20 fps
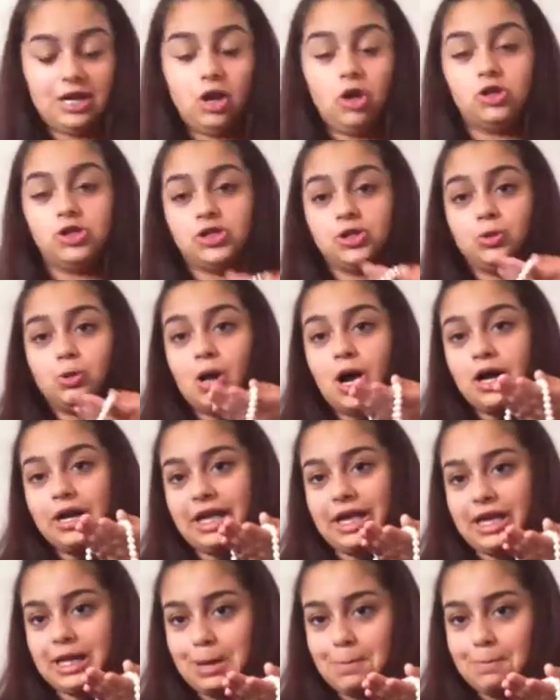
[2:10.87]
I also
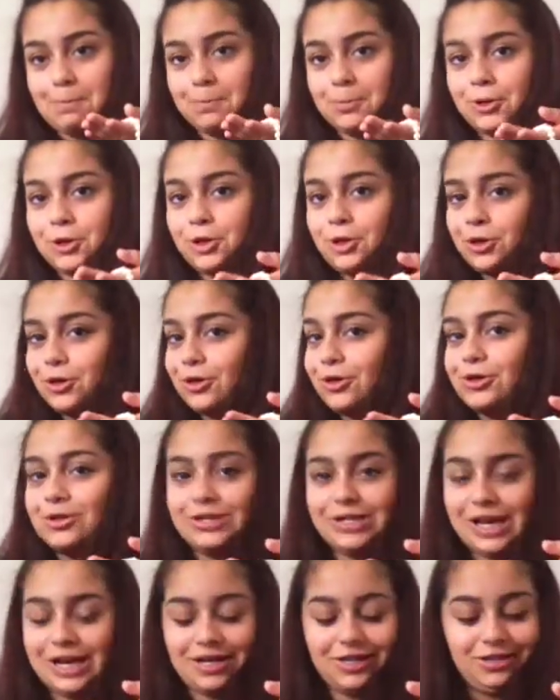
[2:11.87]
got a pearl
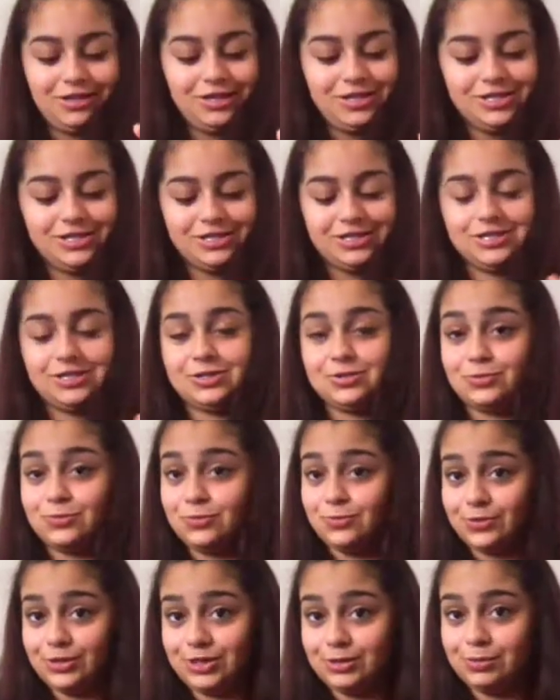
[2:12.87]
necklace. It's
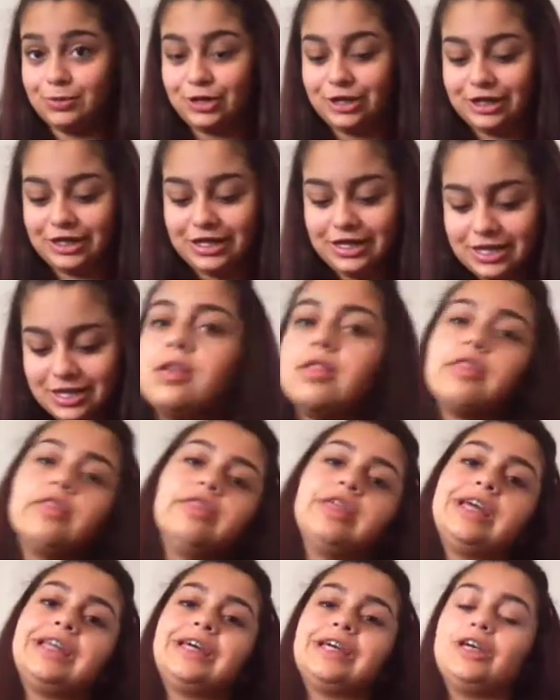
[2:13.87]
really pretty.
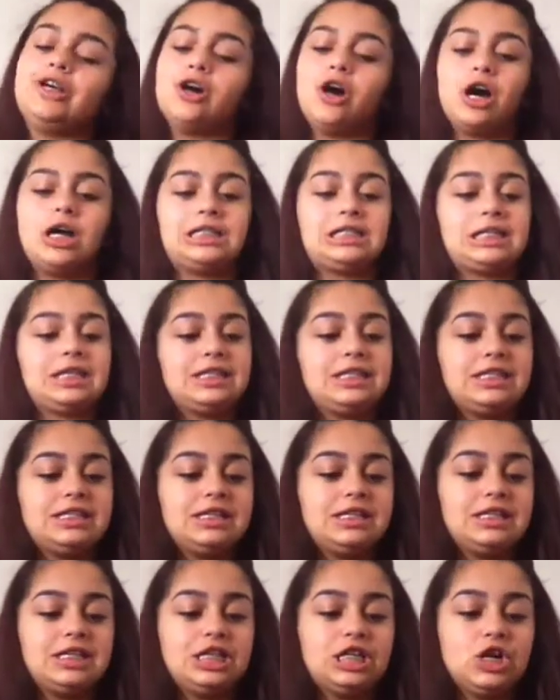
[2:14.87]
Then I got the
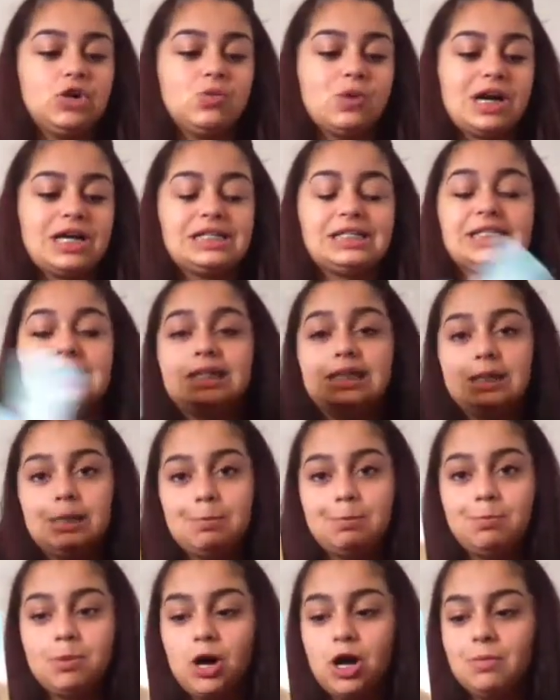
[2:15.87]
EOS
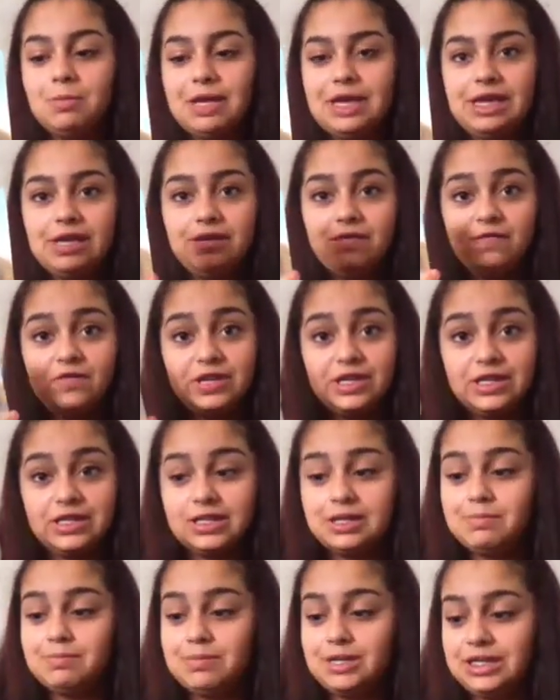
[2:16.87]
lip balm in
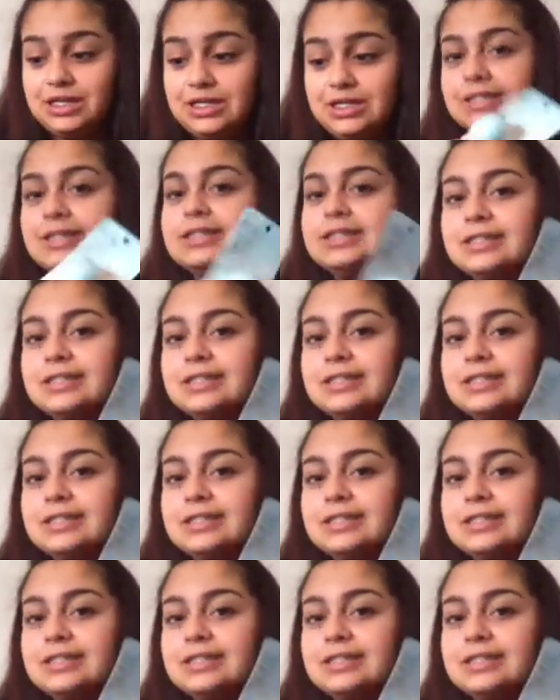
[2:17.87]
vanilla mint.